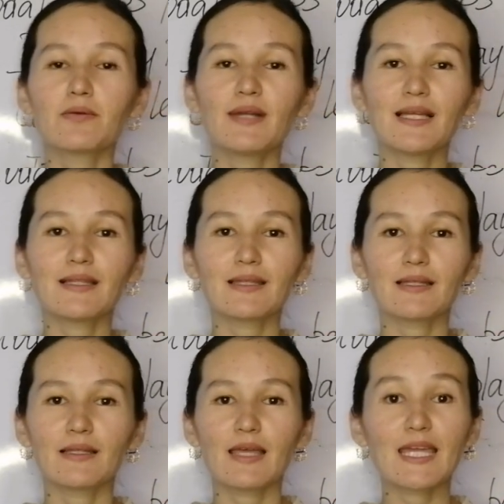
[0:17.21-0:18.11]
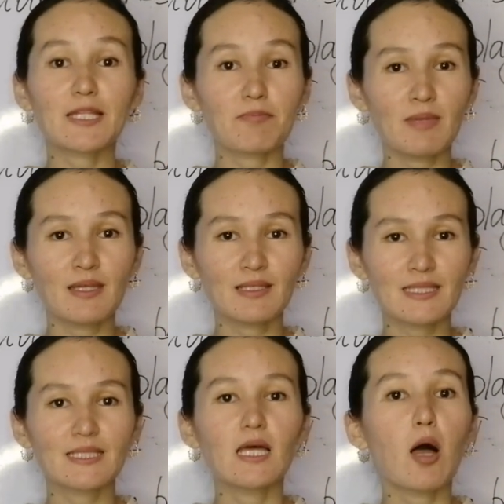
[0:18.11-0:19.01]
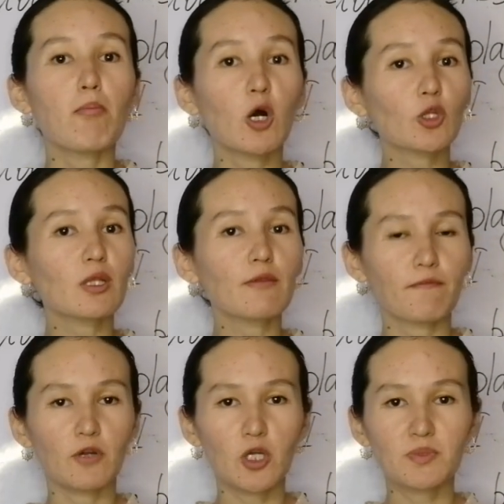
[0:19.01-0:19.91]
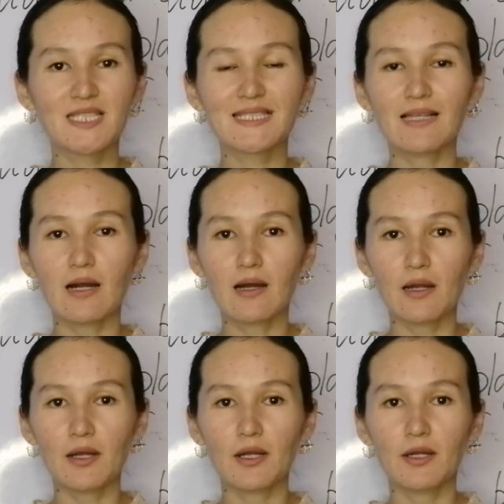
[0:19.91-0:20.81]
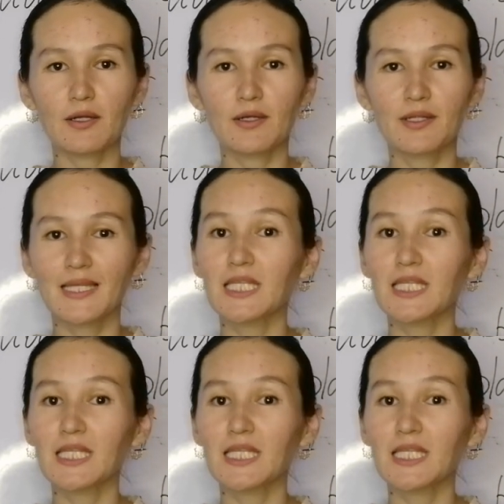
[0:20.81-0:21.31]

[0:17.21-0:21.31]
Well, it means modal verbs are